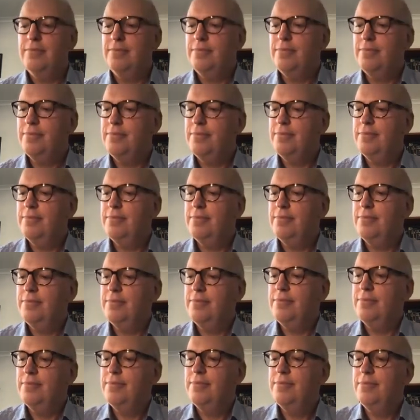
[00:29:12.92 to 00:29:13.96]

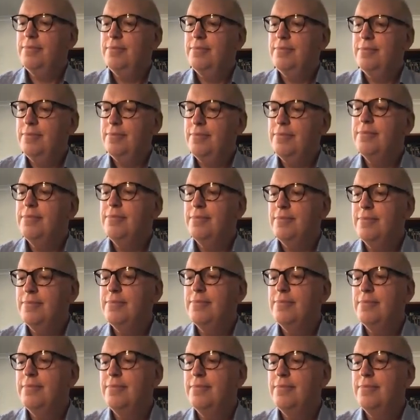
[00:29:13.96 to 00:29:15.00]

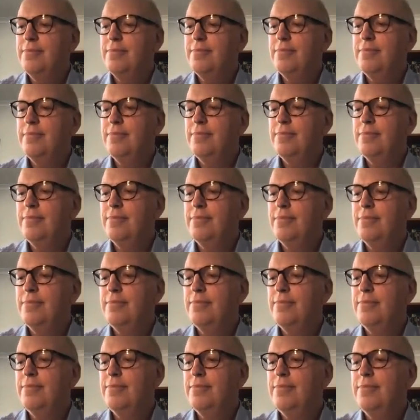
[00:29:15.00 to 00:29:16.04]

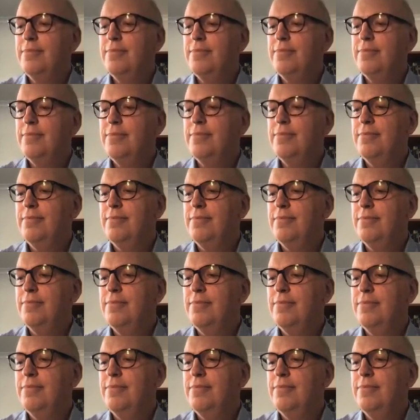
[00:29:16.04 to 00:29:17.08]

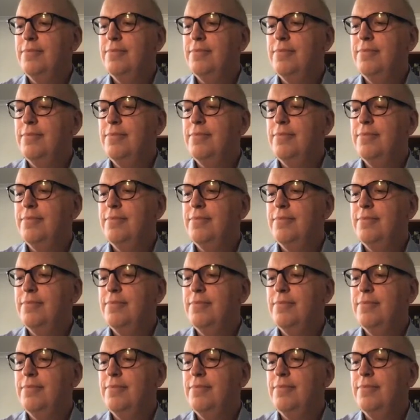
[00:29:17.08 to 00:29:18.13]
(silent)